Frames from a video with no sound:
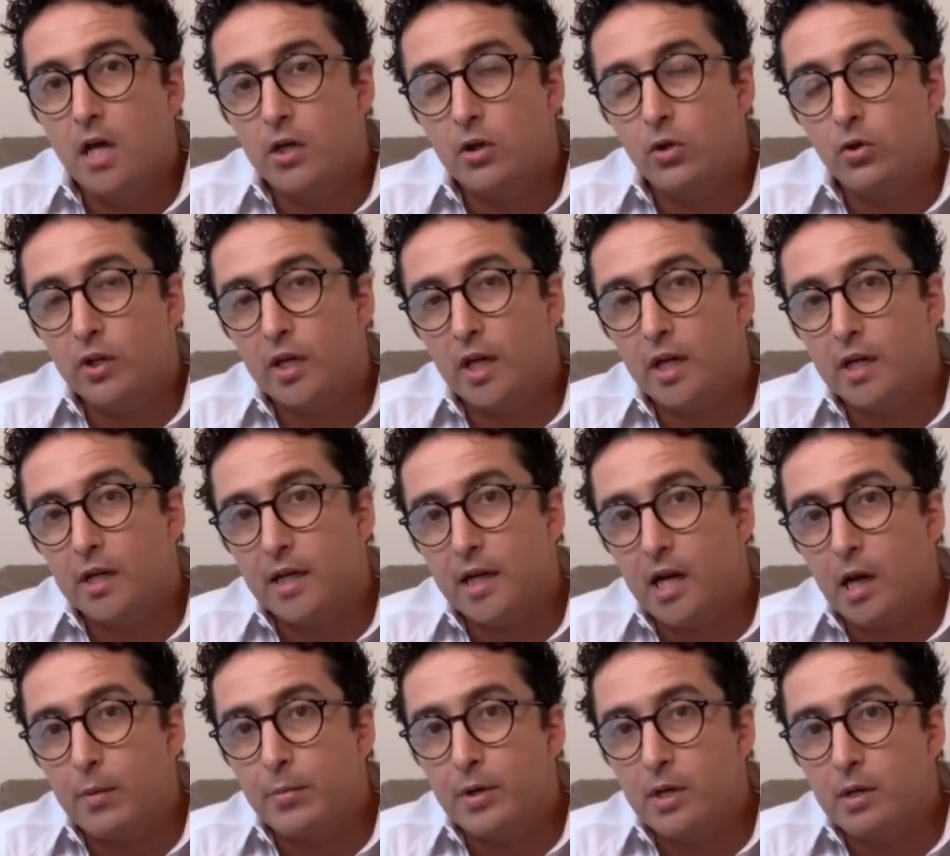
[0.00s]
You can
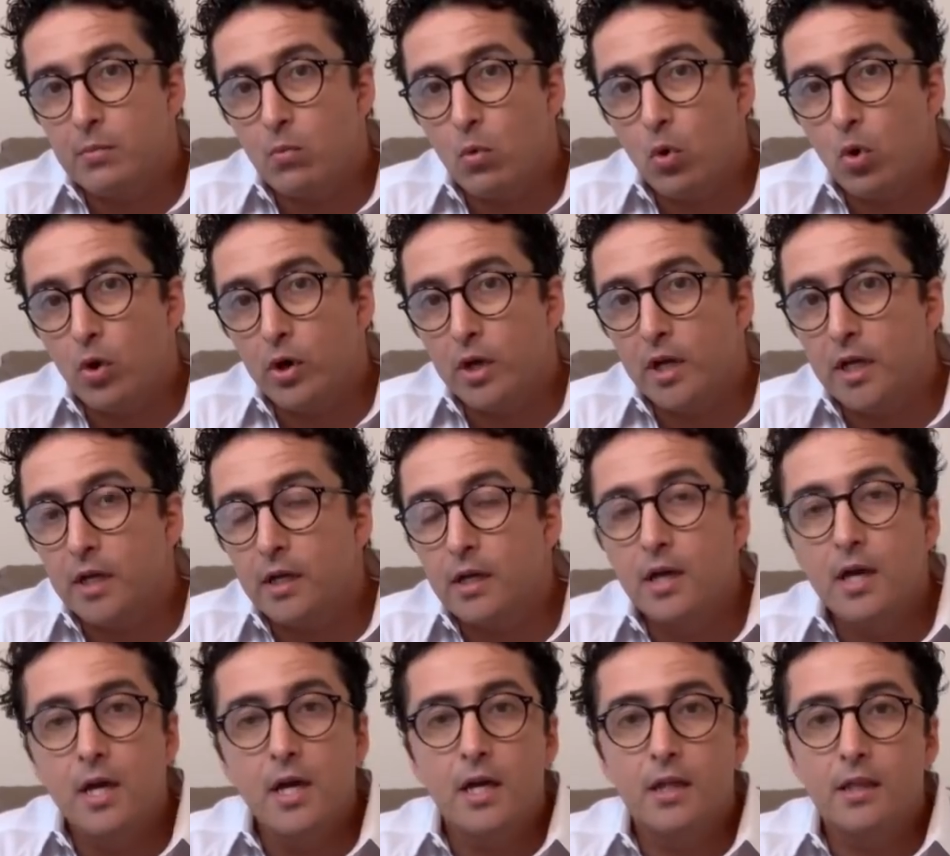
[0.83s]
get up in the
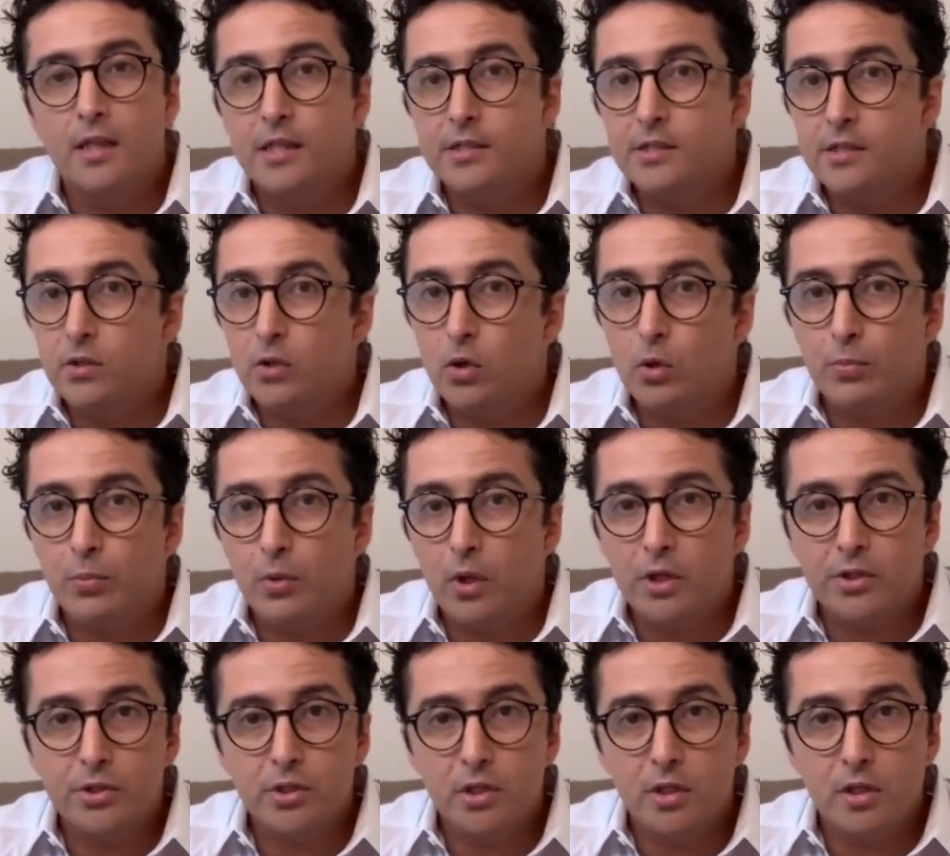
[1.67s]
morning, let's say your
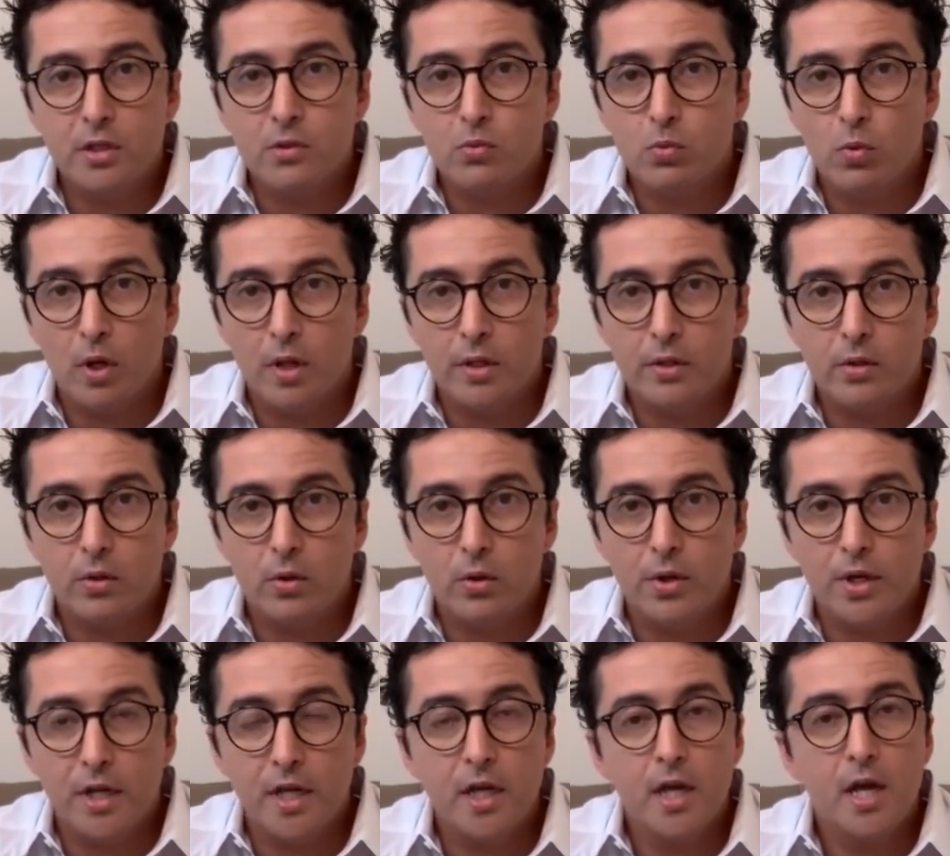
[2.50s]
blood sugar is
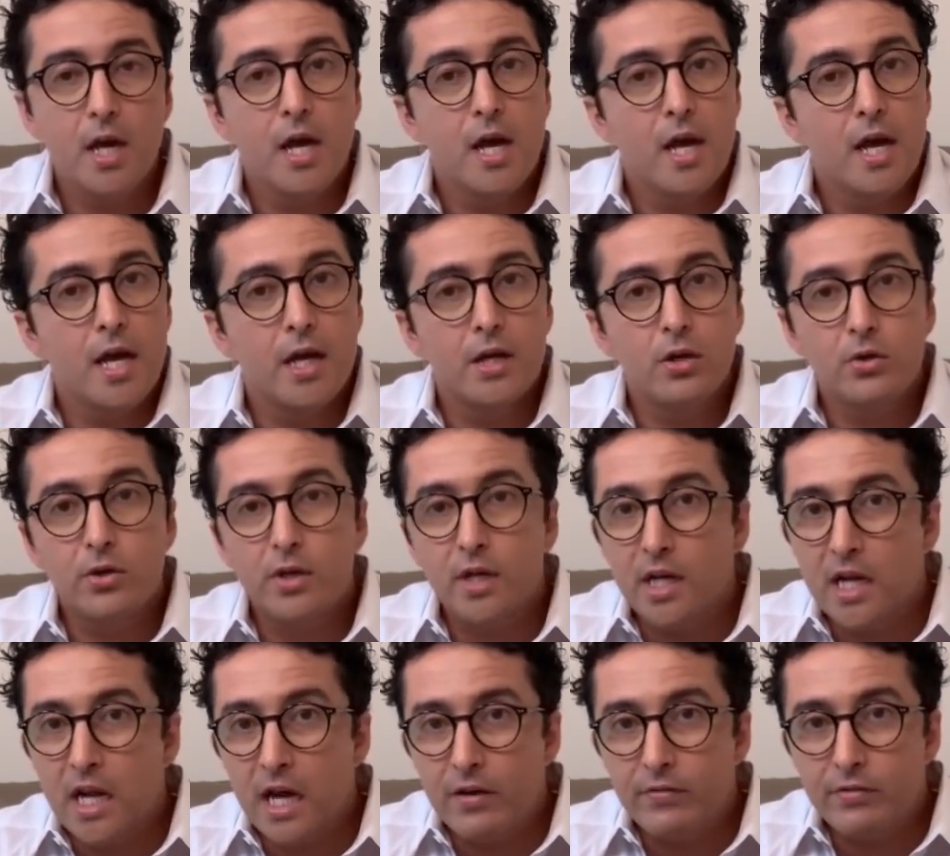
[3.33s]
130, and you
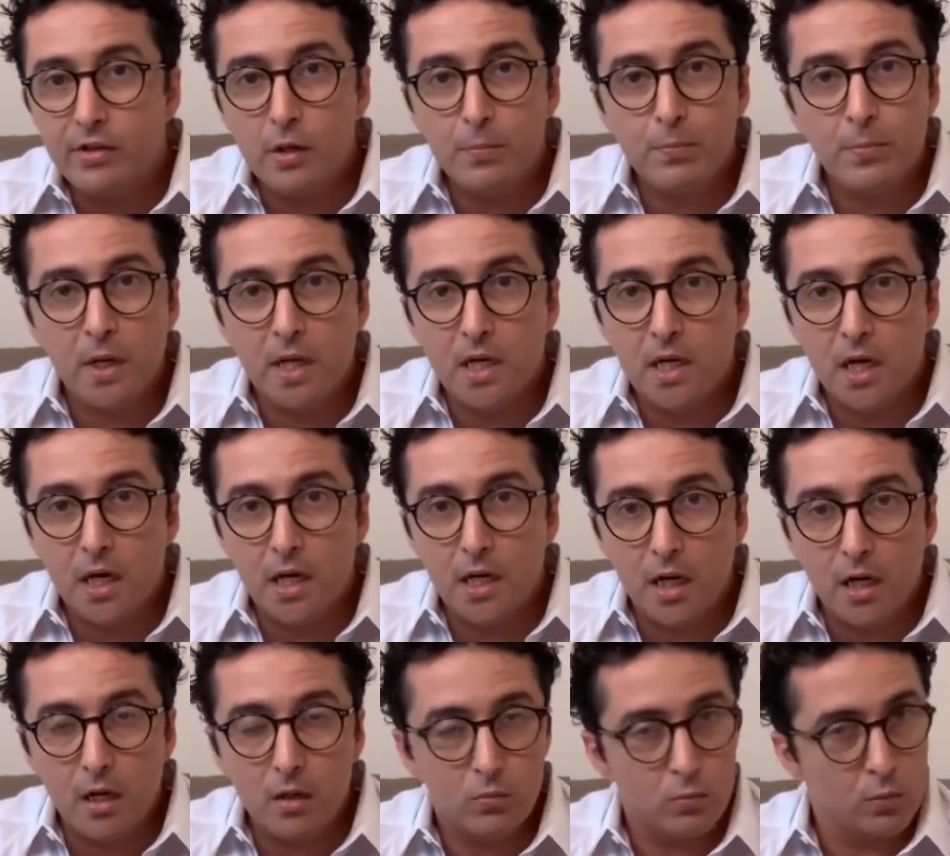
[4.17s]
can have that
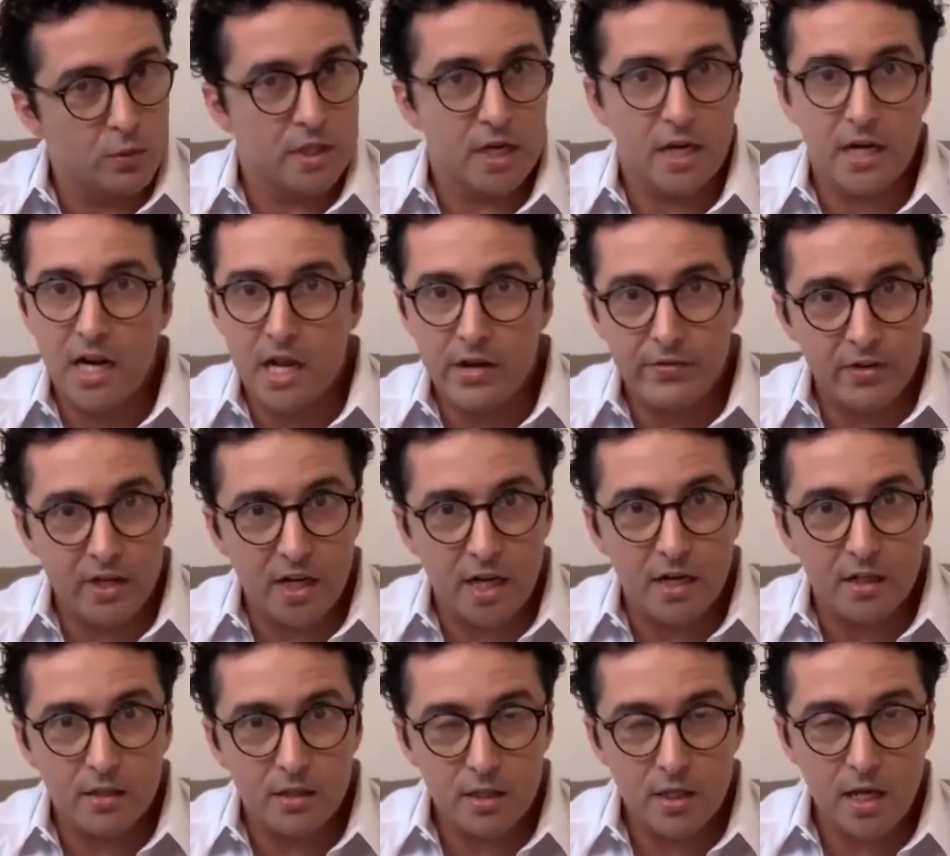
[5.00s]
banana without having
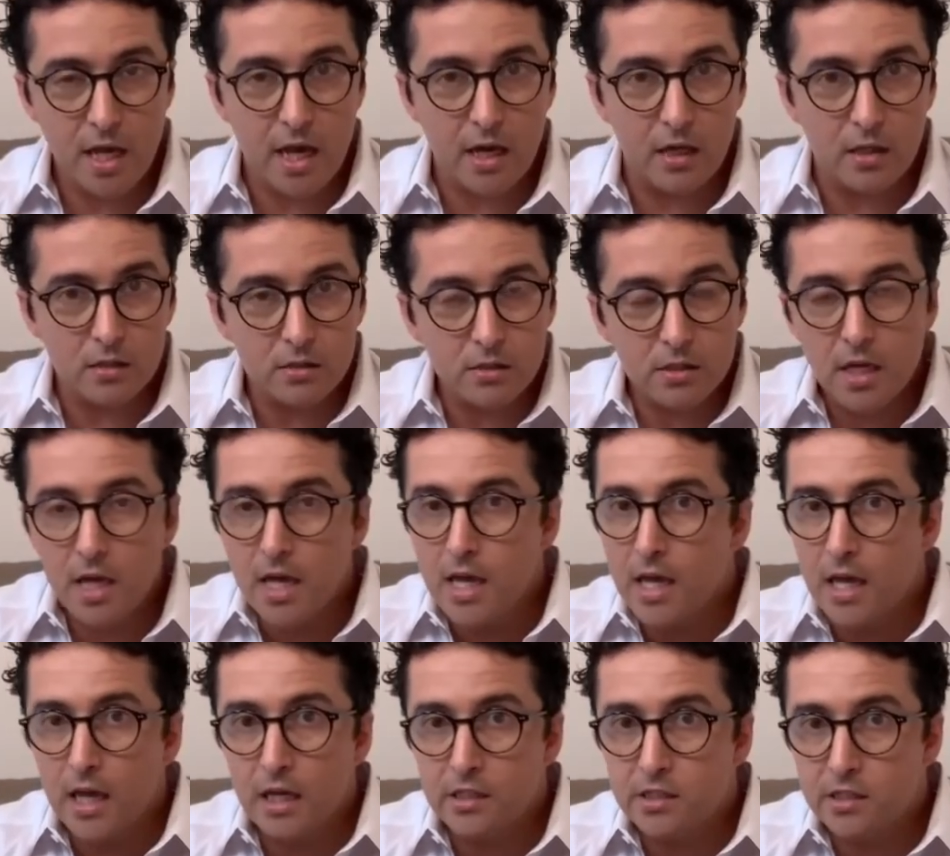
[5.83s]
anything else
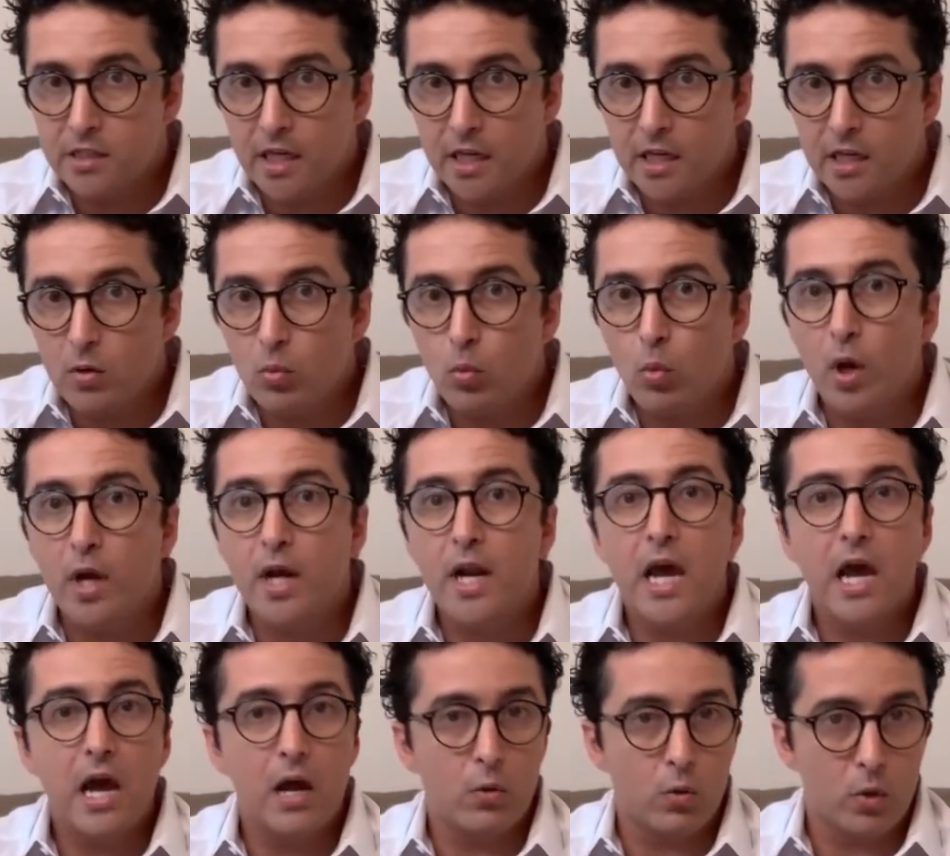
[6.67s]
and check in
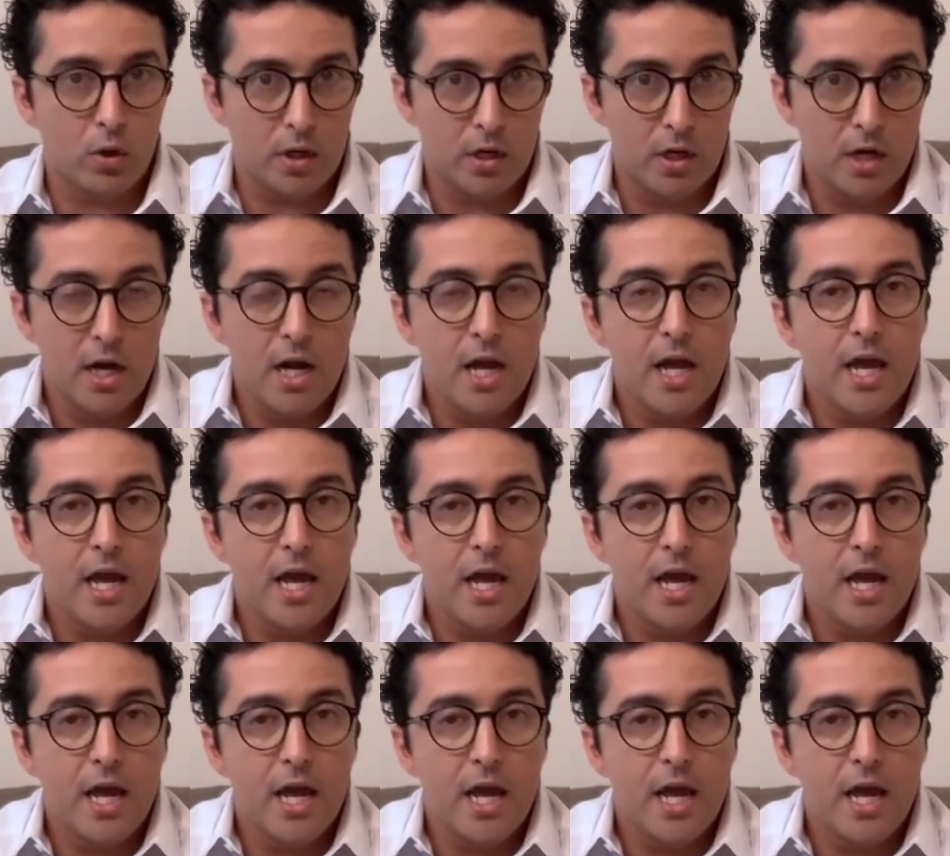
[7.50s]
one hour